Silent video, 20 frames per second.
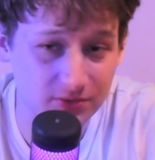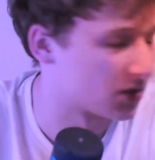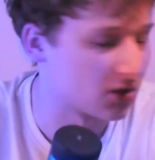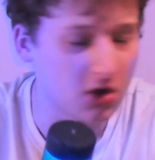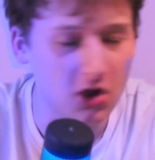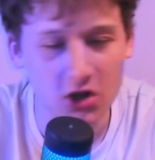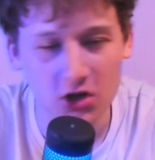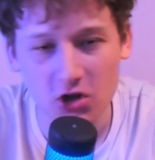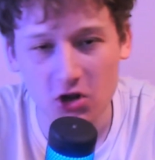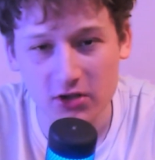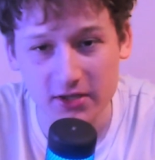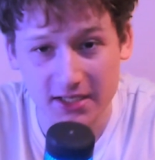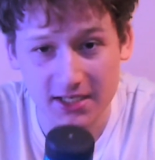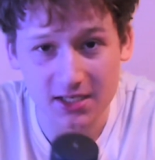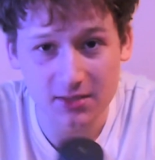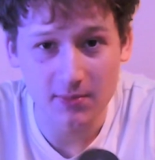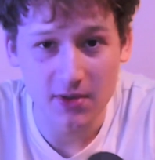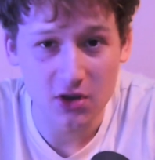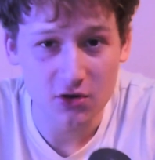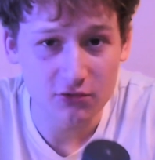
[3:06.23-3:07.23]
I got an
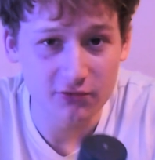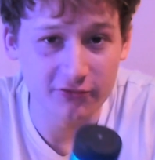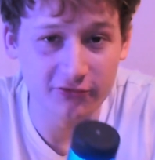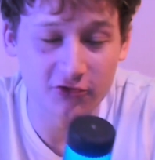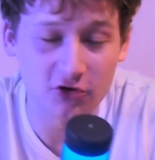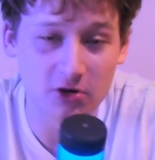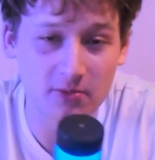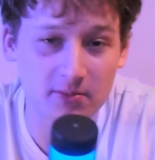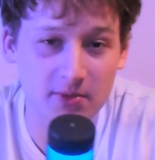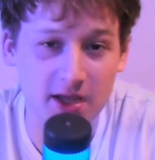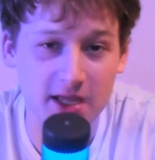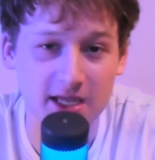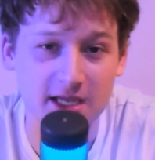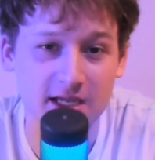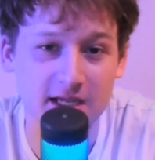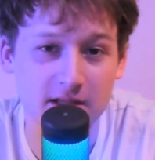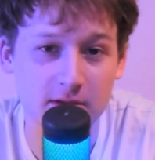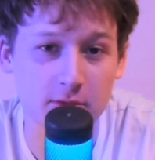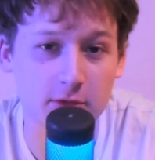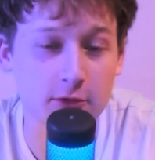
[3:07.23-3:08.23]
email from
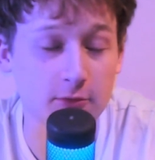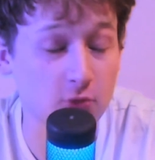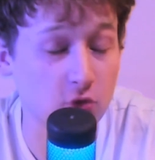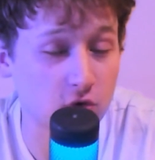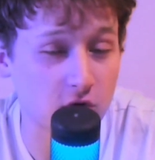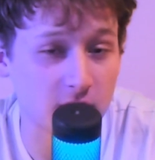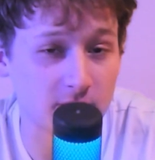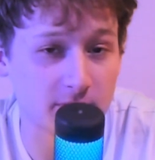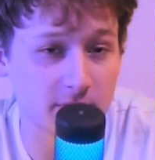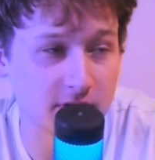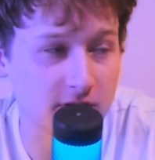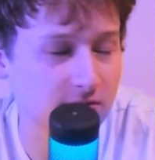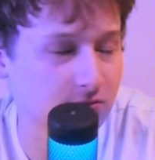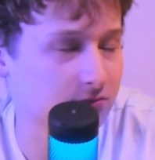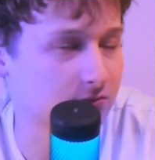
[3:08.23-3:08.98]
a small company.